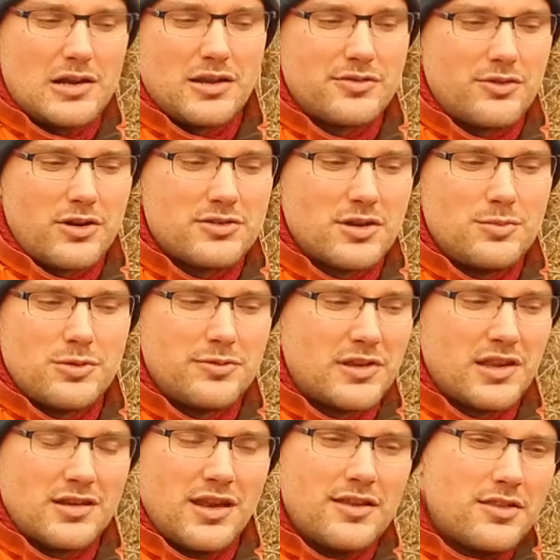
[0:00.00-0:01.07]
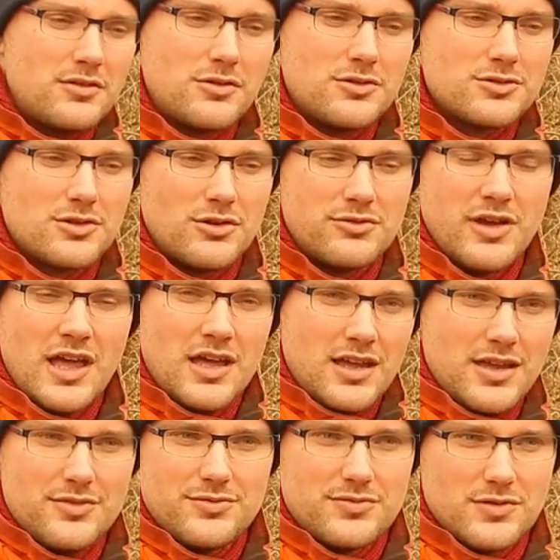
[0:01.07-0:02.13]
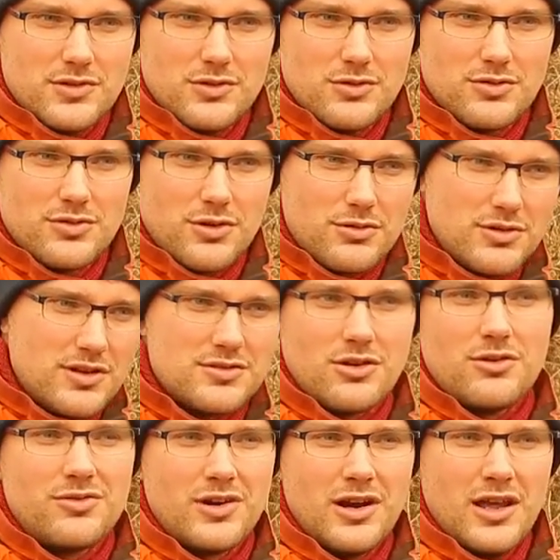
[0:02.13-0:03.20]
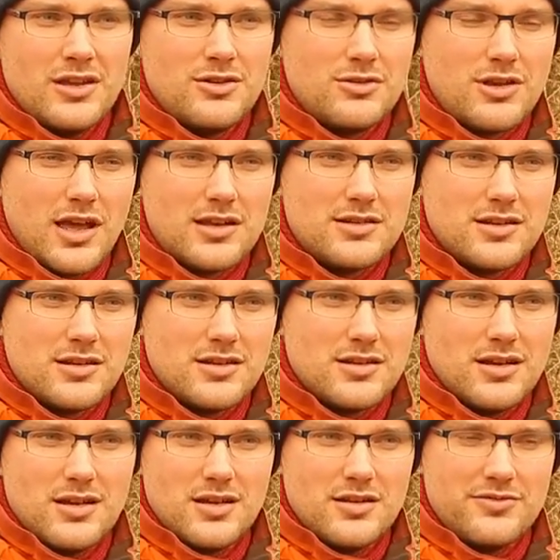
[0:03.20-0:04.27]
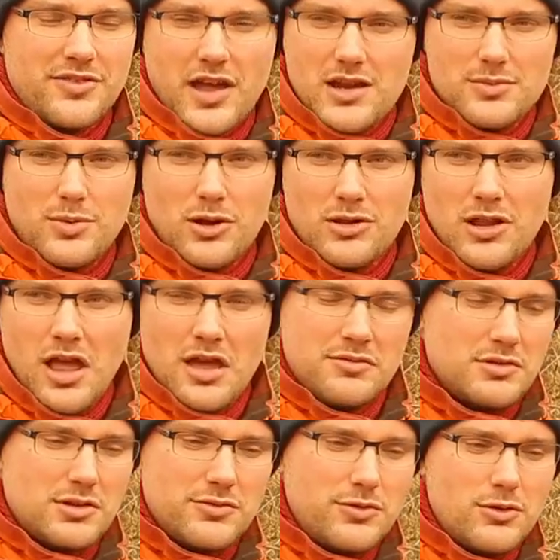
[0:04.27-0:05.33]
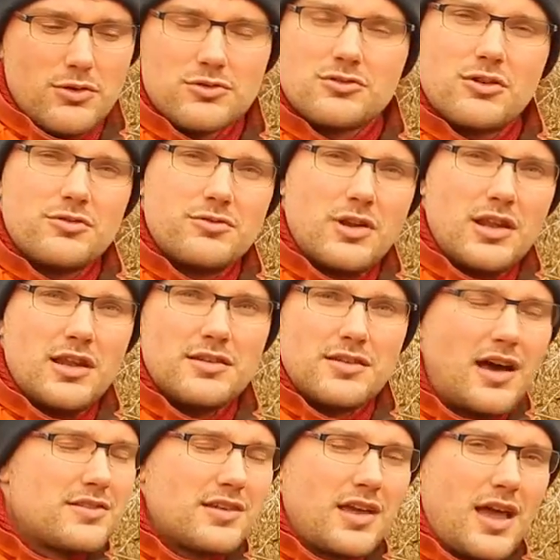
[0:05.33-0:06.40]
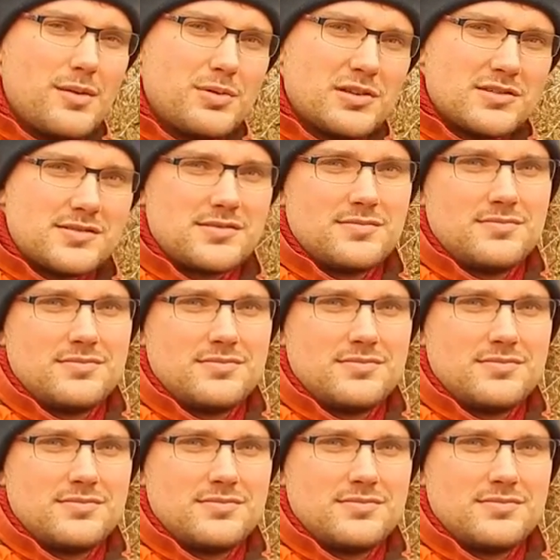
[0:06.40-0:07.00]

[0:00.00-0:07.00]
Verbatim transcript: this, for example, with an ethanol stove, if you throw this over, you get a, a fireball. With the FYRO stove, really nothing happens.